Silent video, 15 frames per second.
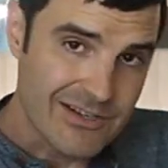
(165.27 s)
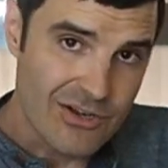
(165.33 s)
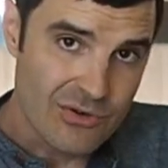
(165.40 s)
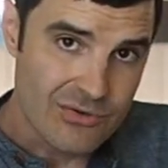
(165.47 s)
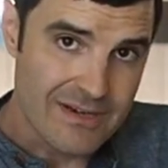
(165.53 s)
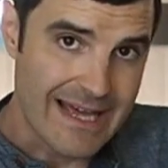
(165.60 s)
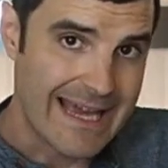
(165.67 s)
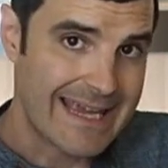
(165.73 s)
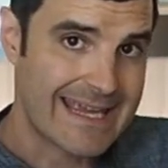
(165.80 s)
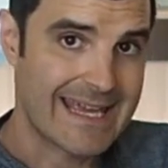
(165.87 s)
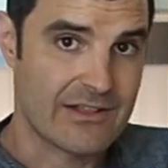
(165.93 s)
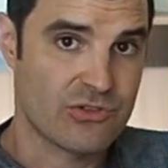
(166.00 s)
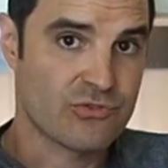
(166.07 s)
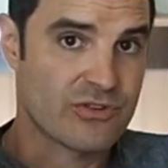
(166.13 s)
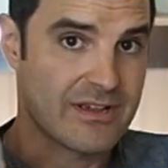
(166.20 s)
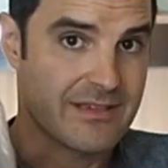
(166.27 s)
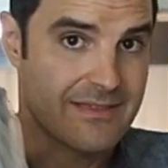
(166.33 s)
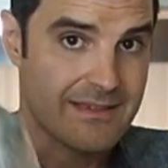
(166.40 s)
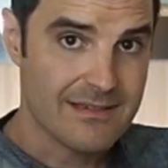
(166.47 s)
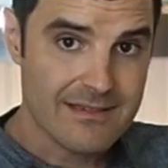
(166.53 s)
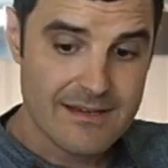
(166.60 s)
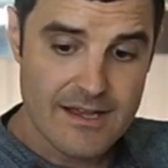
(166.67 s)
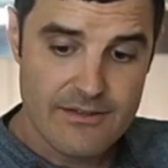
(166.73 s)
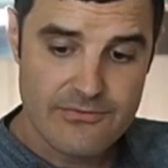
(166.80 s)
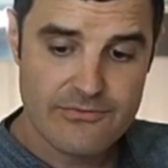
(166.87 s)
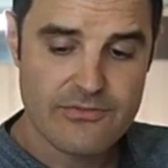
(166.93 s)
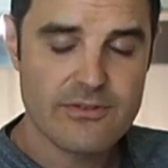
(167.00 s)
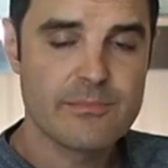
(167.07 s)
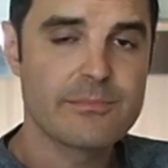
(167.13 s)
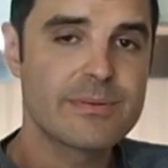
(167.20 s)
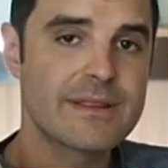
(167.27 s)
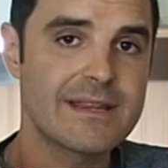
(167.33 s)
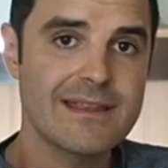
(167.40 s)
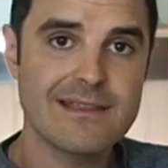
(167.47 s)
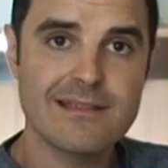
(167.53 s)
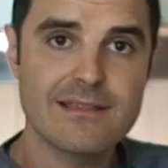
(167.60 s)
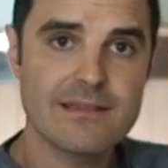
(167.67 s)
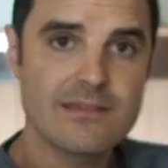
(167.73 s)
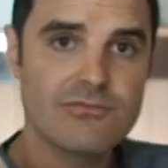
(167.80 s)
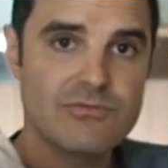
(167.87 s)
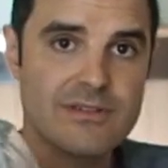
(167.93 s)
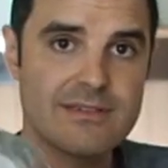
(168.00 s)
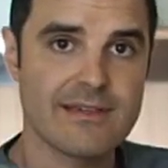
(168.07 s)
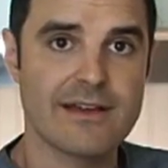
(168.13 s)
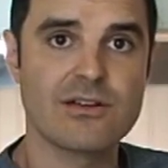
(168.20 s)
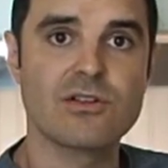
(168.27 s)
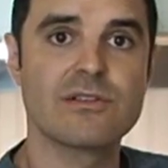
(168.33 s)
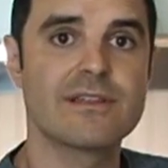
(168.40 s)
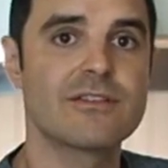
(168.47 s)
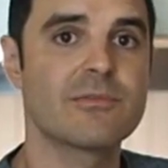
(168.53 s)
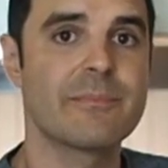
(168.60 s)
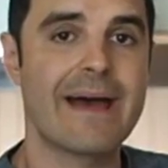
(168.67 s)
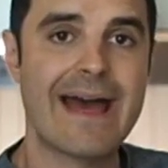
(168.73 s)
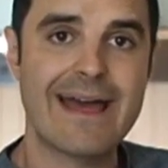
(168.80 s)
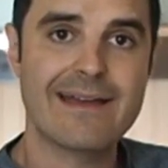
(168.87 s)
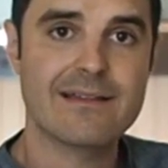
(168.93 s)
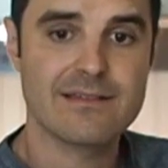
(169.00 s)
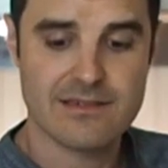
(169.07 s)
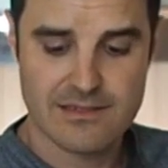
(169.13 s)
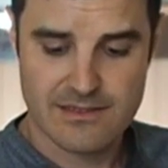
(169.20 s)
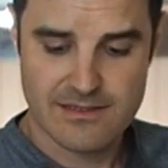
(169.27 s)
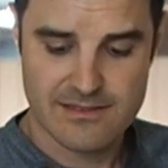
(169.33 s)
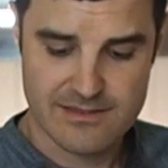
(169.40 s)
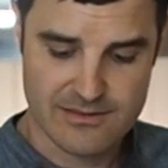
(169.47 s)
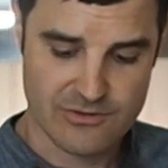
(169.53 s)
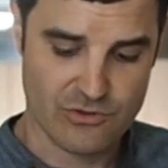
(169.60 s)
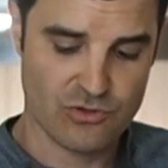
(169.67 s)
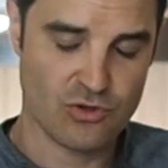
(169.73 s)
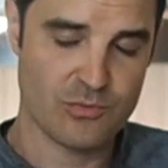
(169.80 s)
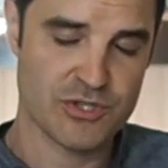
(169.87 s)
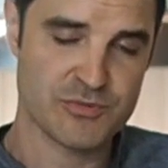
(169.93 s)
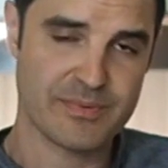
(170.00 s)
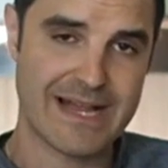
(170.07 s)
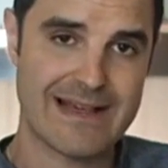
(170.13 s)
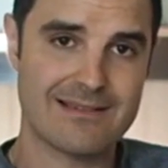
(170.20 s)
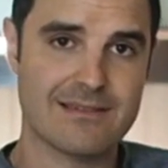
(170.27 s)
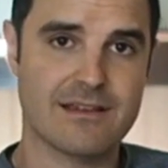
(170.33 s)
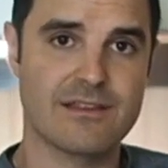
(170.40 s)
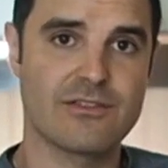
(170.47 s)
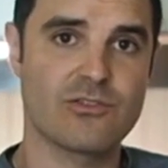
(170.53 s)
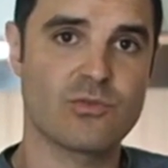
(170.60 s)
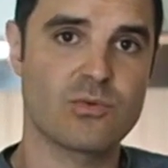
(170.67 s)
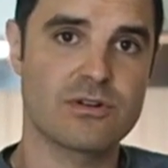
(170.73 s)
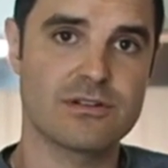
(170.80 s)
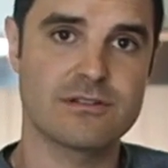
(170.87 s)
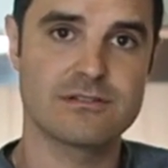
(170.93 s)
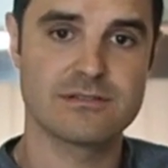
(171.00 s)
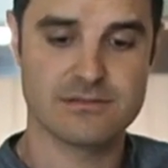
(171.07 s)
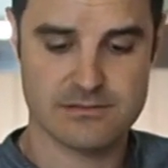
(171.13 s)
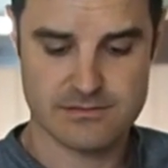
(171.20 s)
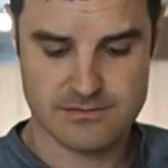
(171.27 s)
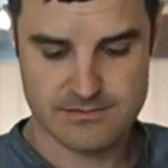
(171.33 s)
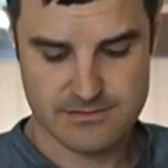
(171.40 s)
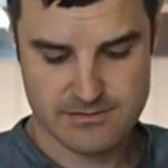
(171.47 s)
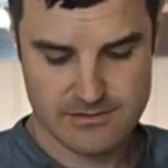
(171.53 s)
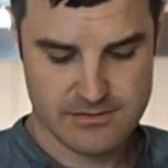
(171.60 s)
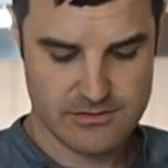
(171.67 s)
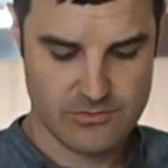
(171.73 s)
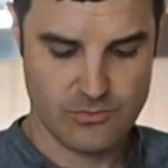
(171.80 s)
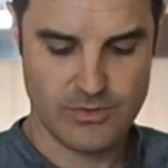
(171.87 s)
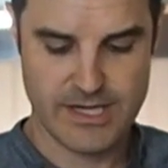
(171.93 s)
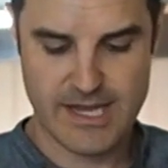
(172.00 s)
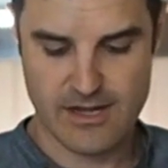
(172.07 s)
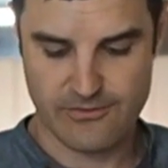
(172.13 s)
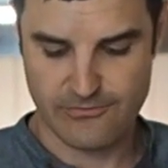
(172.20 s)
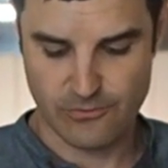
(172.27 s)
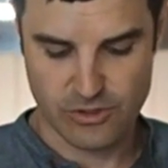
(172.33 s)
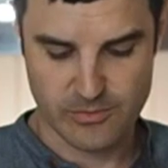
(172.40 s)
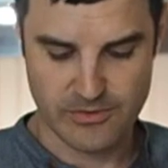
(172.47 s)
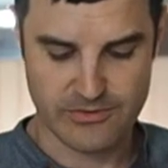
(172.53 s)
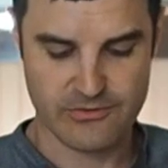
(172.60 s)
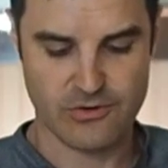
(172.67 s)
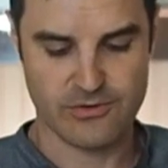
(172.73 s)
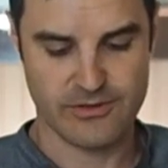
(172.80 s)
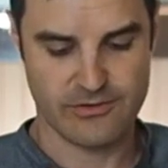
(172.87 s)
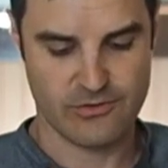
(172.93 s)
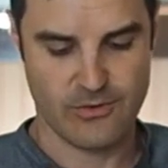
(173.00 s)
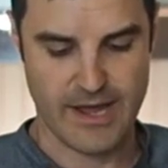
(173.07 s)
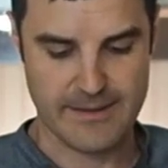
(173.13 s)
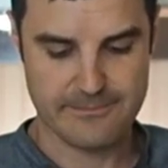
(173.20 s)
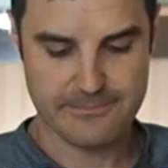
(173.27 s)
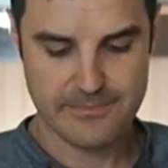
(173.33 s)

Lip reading: note, I can't stress this enough, please recycle these bags. There's so much plastic in this world, we can't afford to be throwing these away.